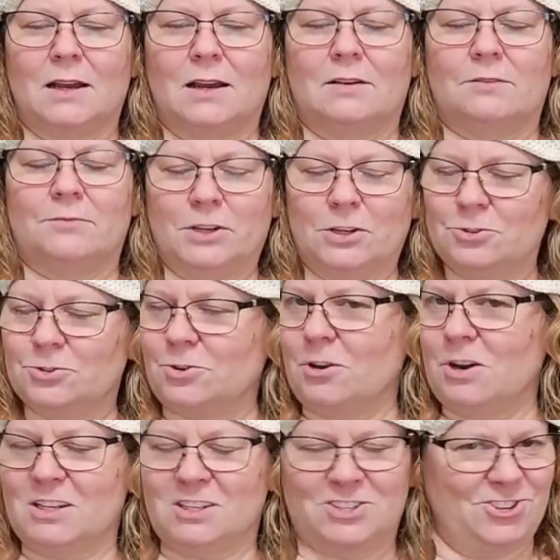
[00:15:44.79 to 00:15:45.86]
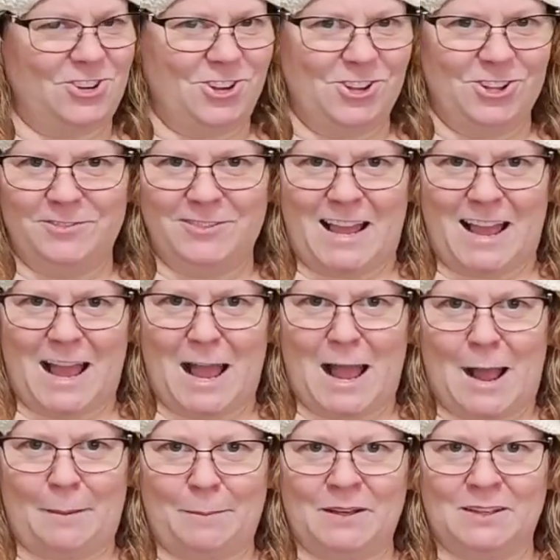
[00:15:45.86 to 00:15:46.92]
Fingers crossed all of that
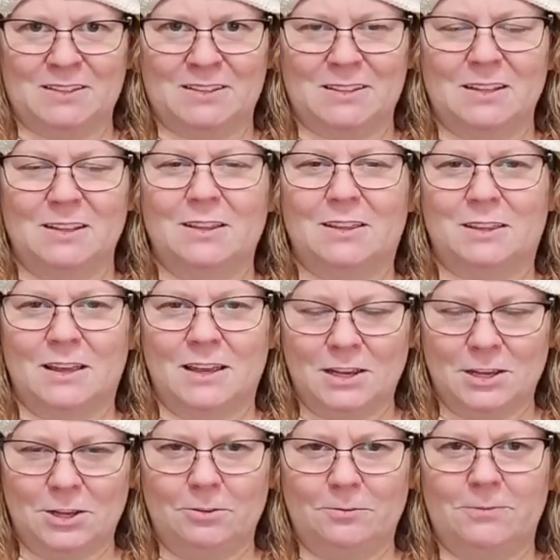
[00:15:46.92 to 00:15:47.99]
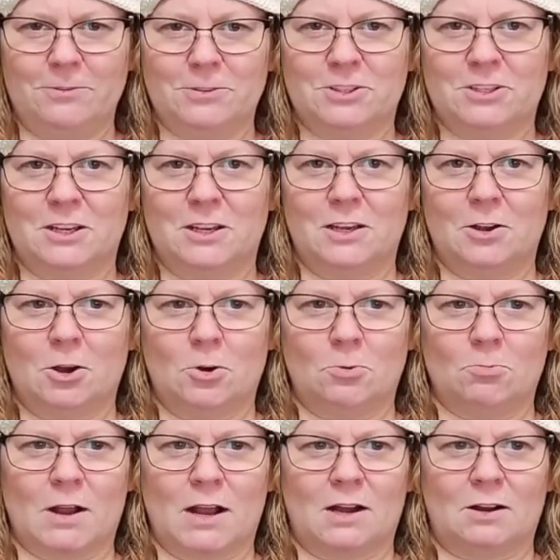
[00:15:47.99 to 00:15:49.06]
happens. Thank you for staying
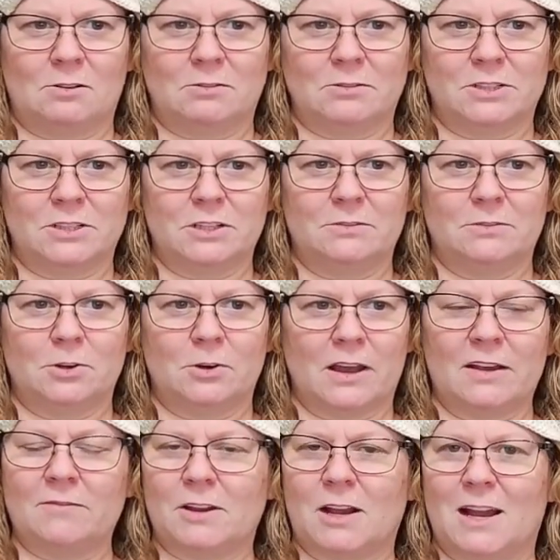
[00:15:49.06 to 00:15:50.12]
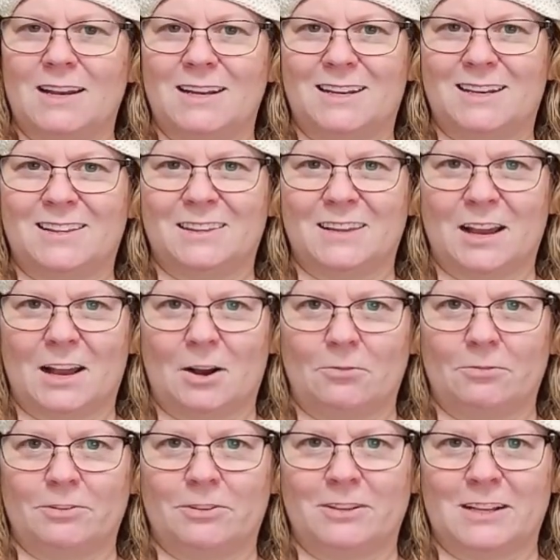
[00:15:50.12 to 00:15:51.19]
around, even though I haven't gotten anything
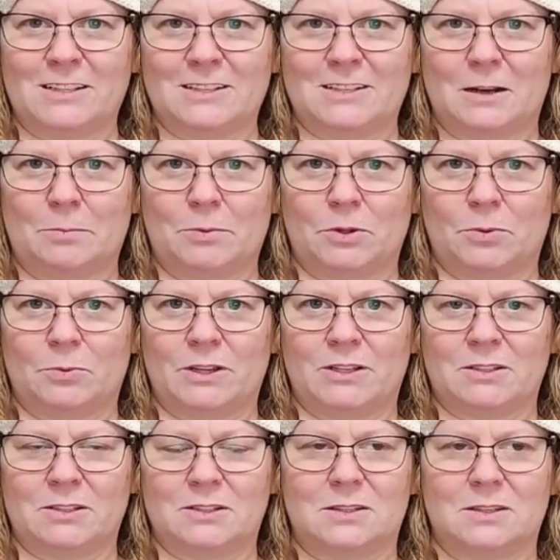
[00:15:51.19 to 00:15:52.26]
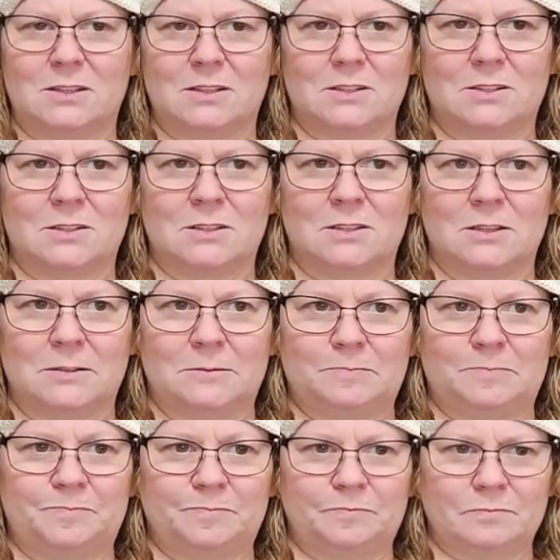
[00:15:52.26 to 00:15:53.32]
out for the last couple of weeks. This
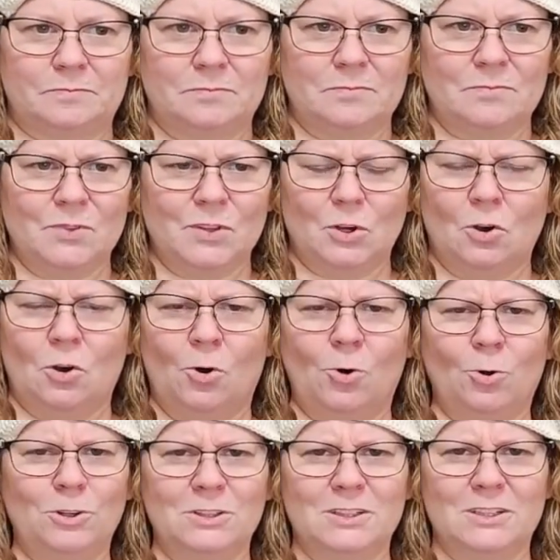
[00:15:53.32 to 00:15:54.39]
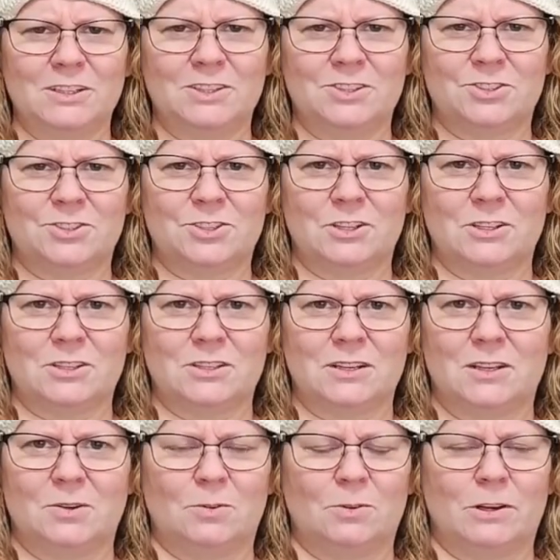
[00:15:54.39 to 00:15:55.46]
cold is just,
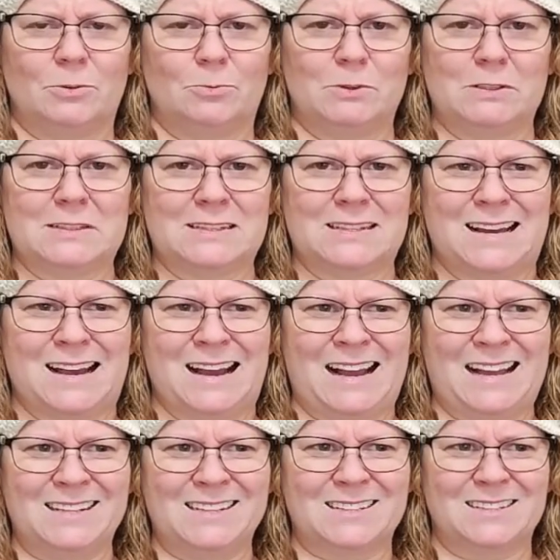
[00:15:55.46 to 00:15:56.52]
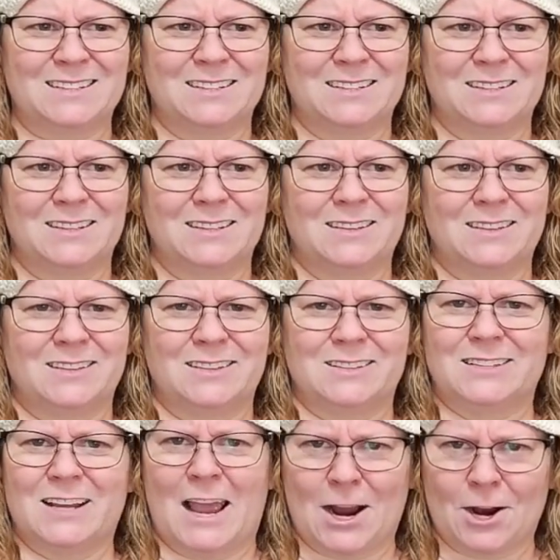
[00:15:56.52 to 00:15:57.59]
it was not
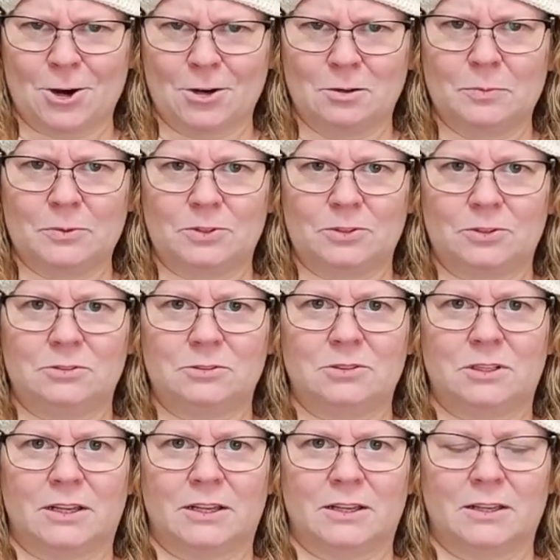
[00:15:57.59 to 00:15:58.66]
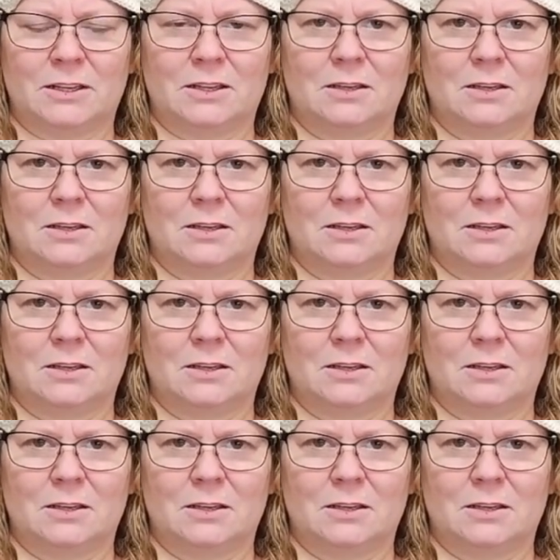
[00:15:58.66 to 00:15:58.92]
terrible, like